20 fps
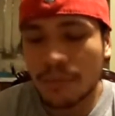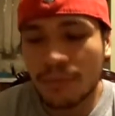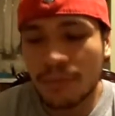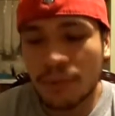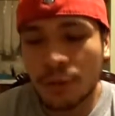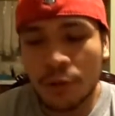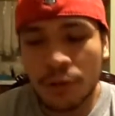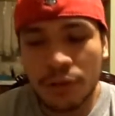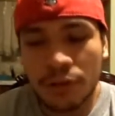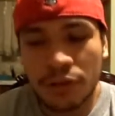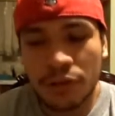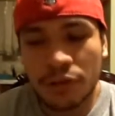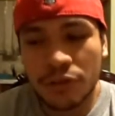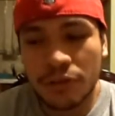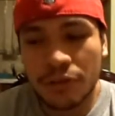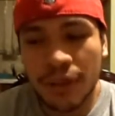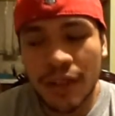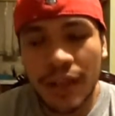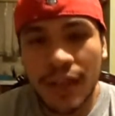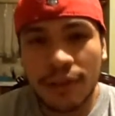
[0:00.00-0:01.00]
Workers do
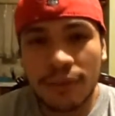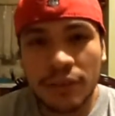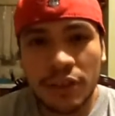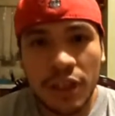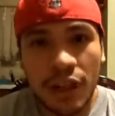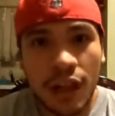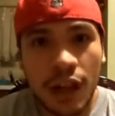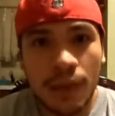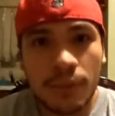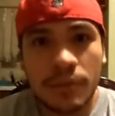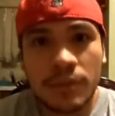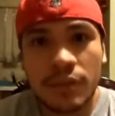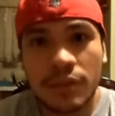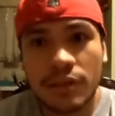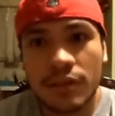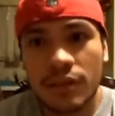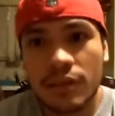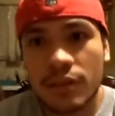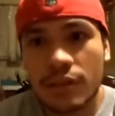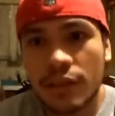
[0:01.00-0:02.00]
not have jobs,
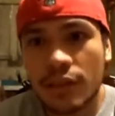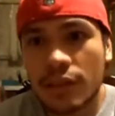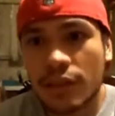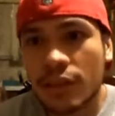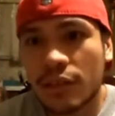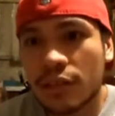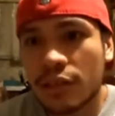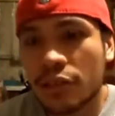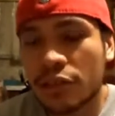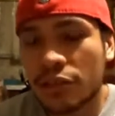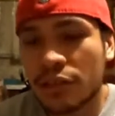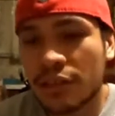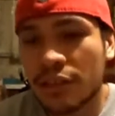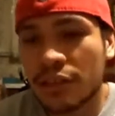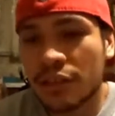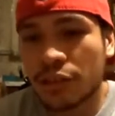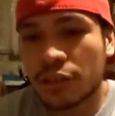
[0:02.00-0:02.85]
so this